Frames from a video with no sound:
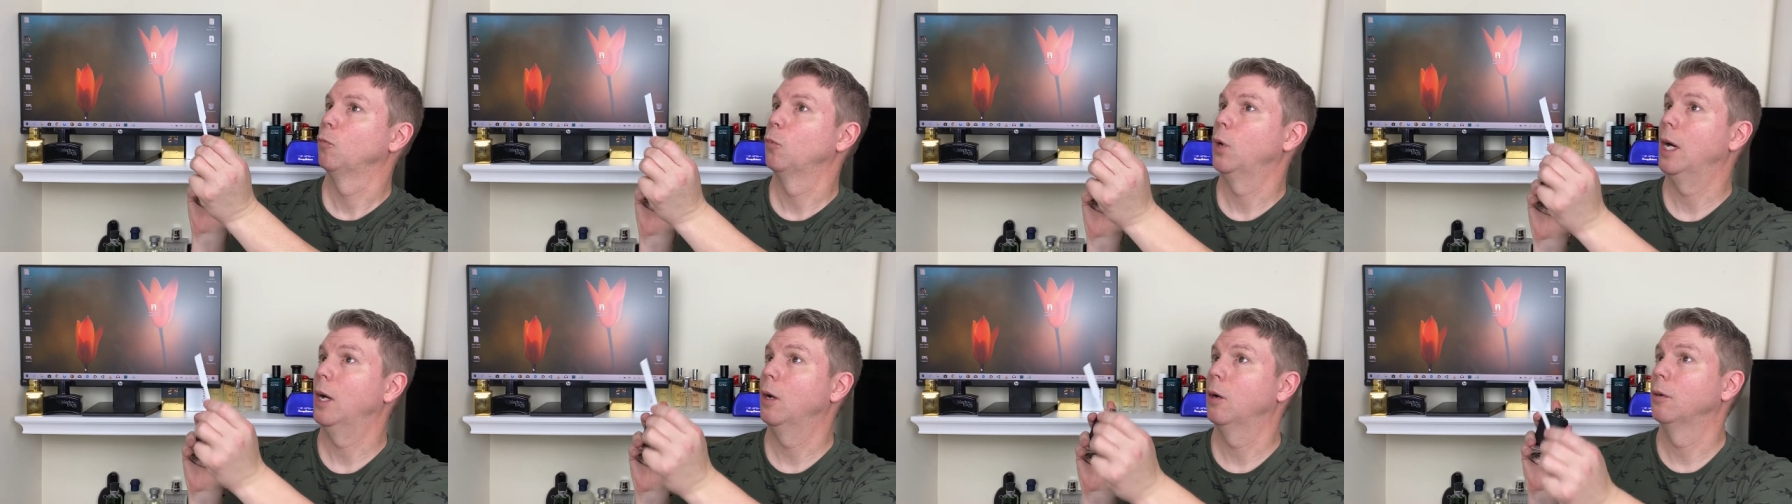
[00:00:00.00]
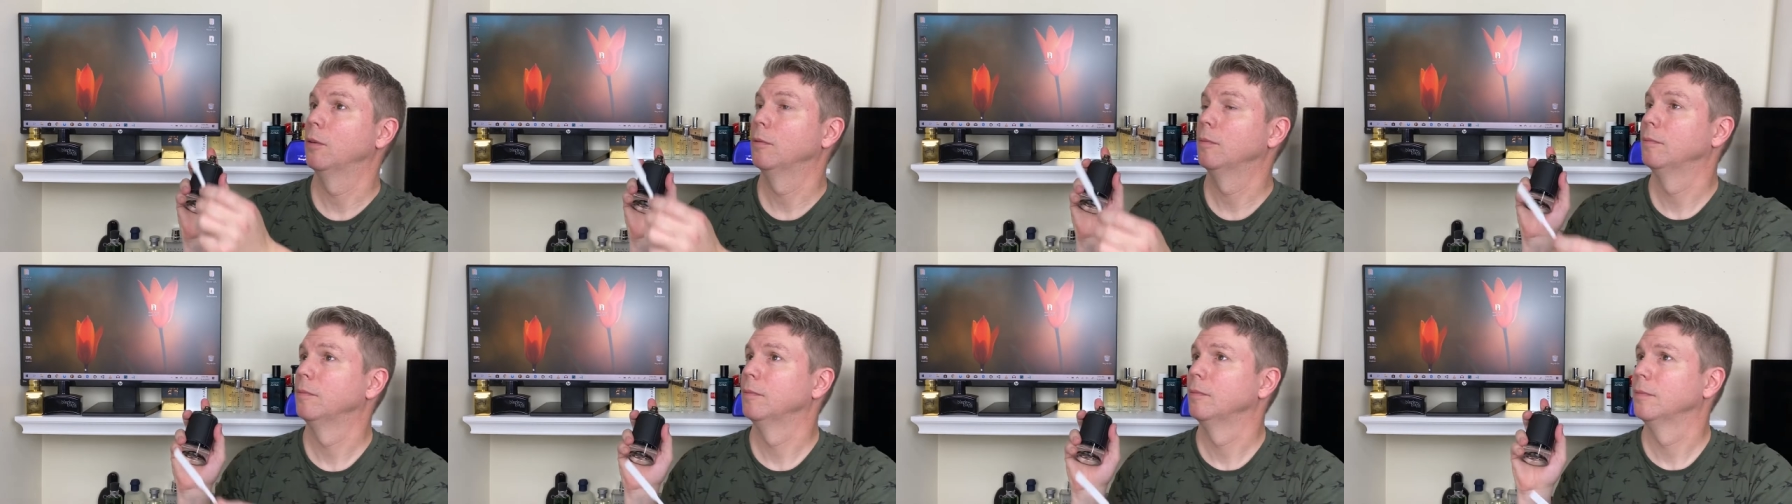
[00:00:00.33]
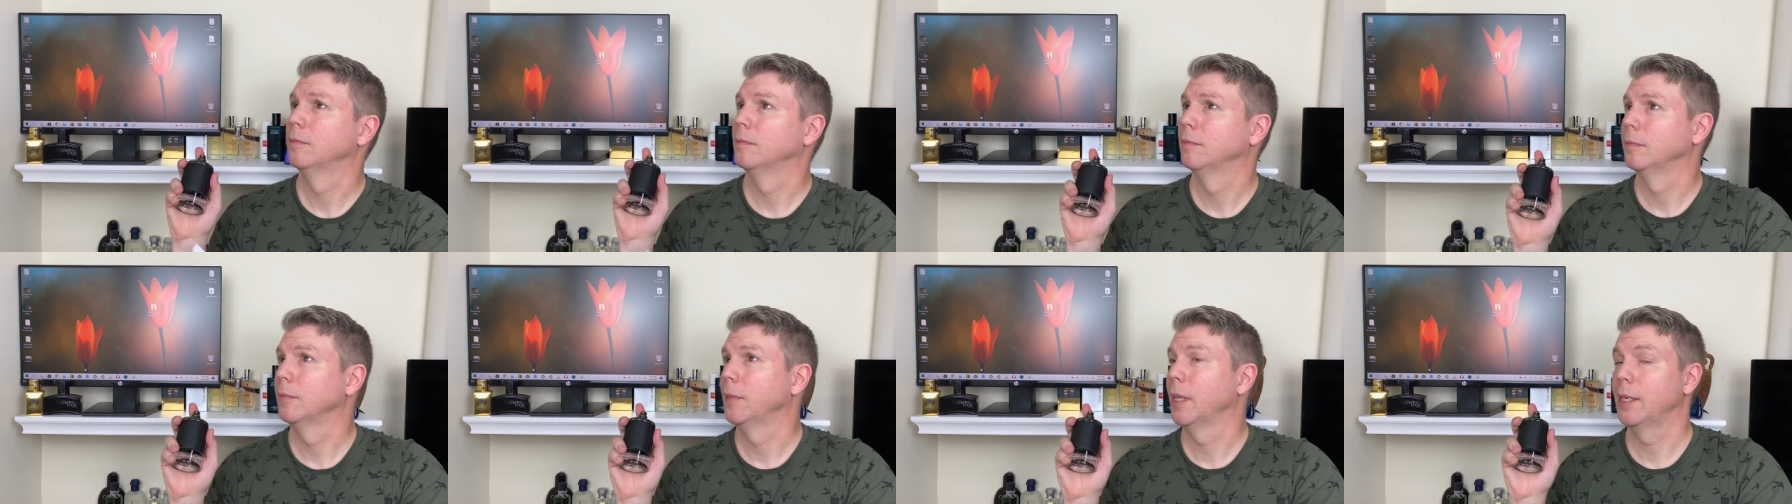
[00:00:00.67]
Wow,
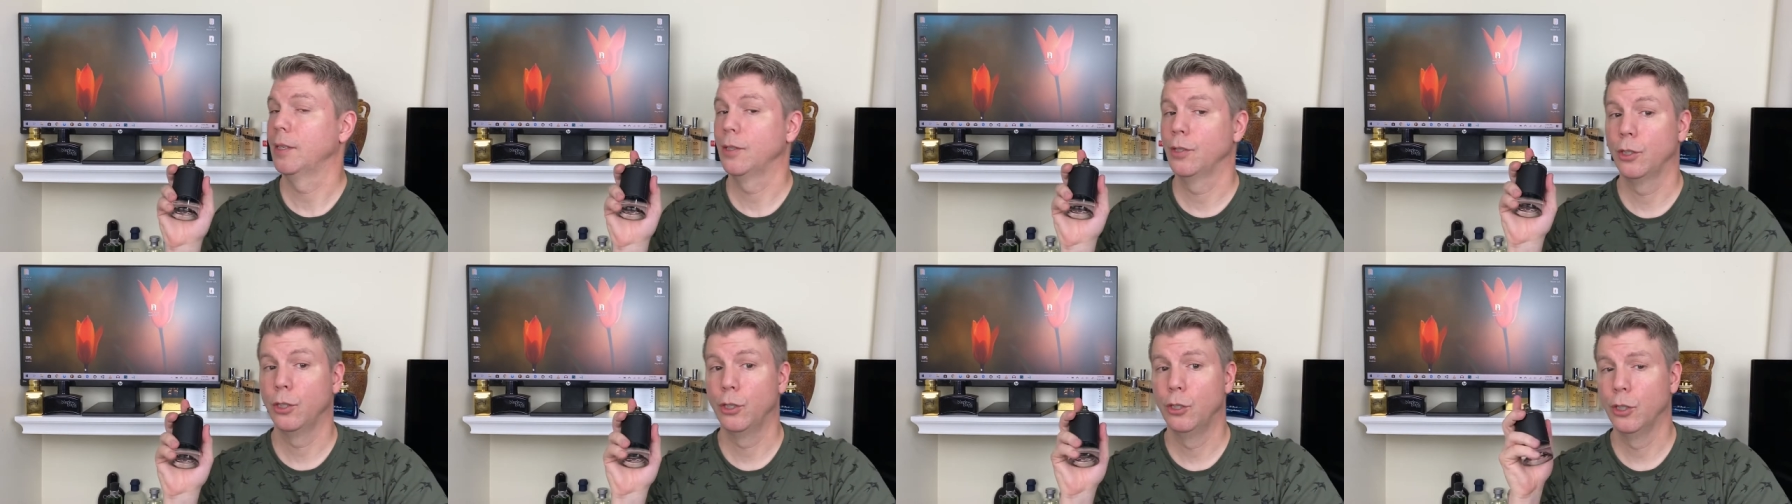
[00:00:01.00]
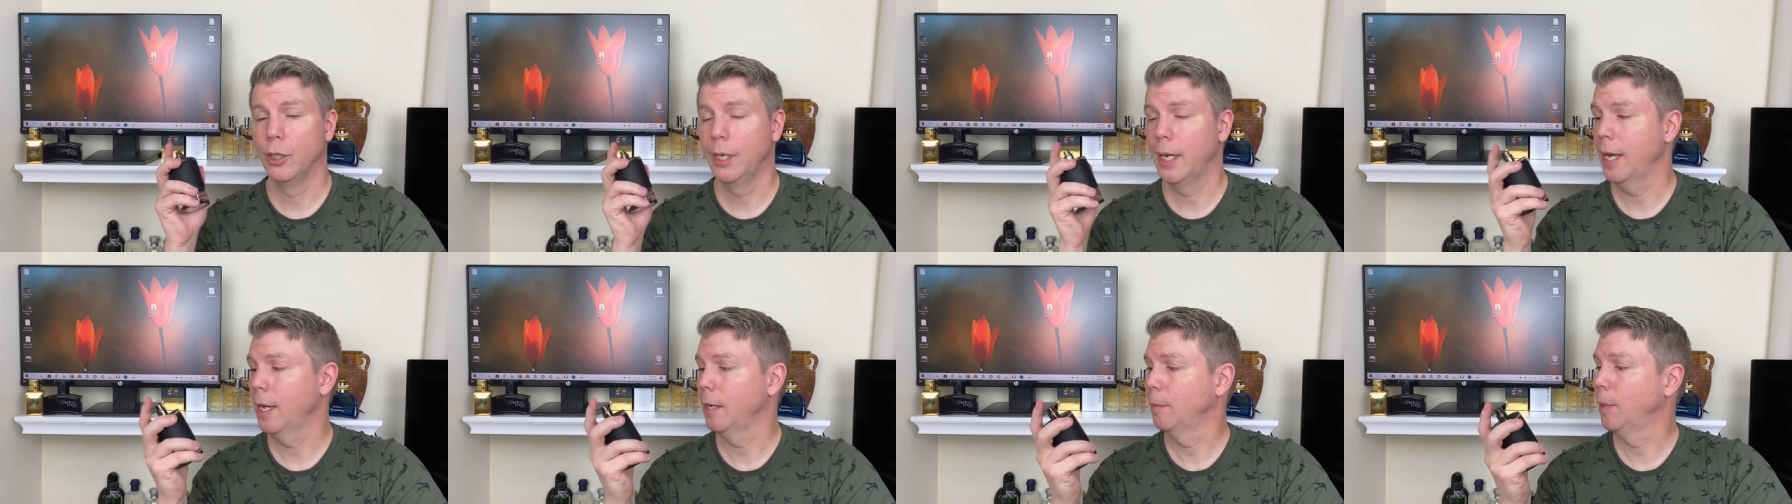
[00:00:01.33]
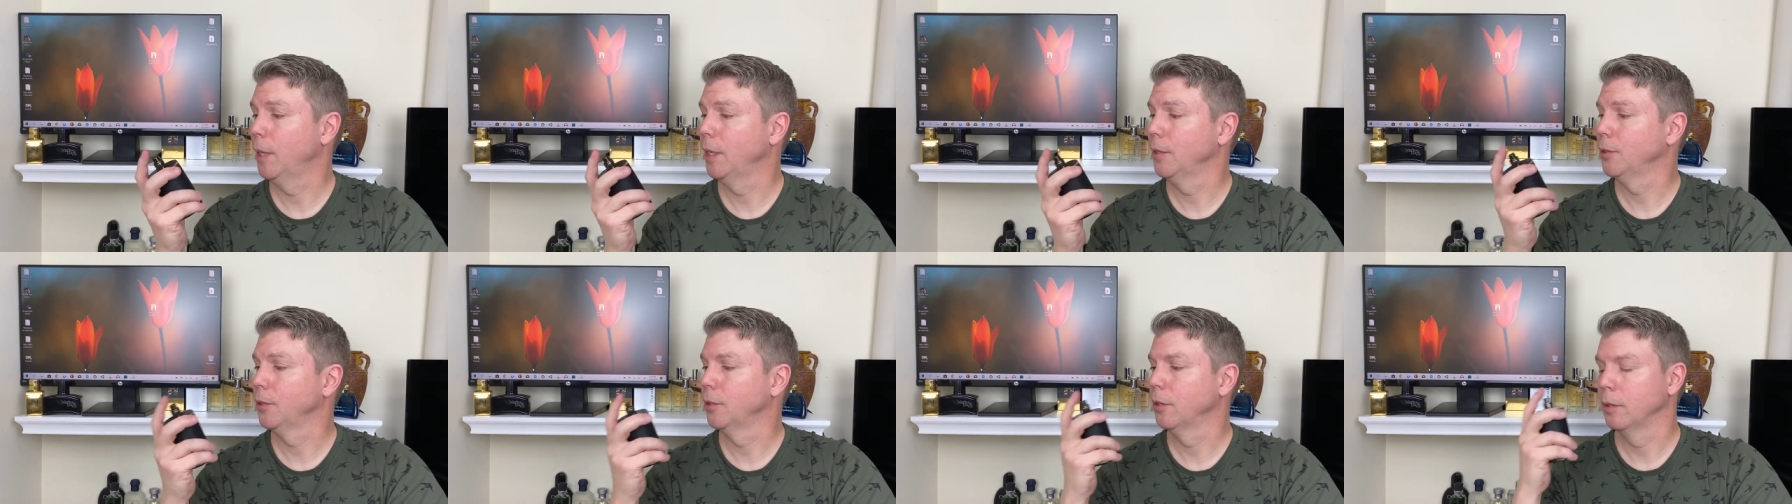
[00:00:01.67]
that is a good
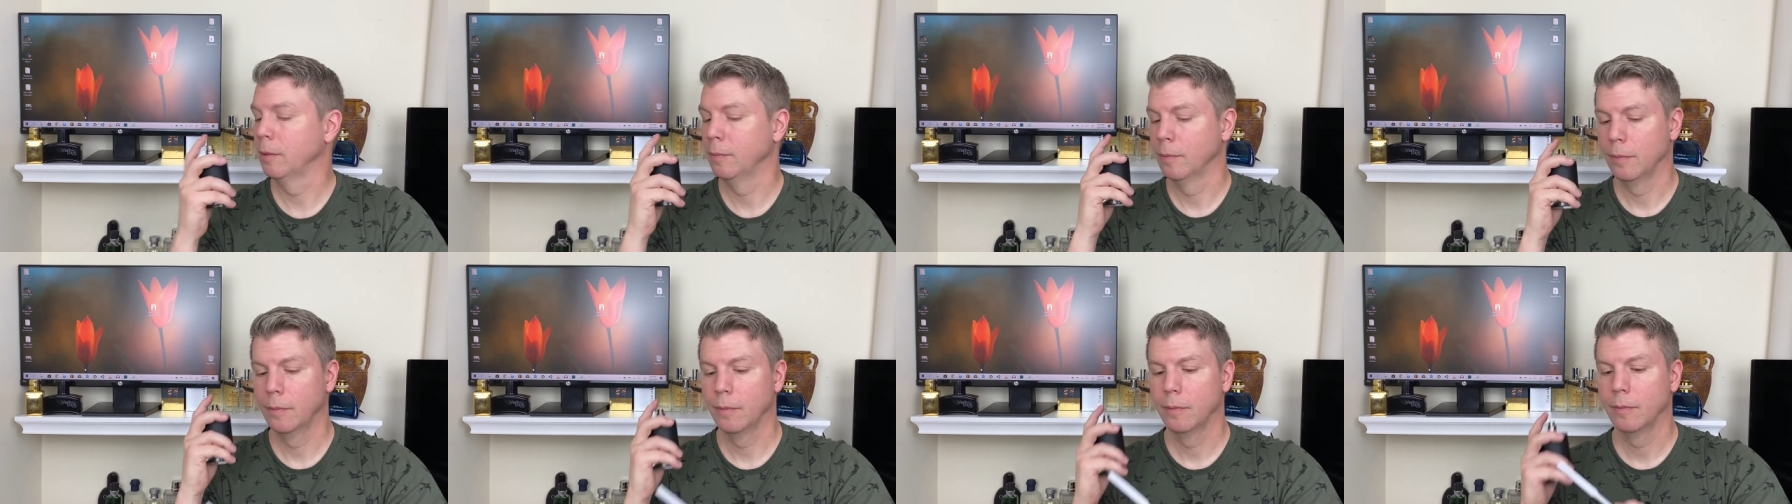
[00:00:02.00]
atomizer.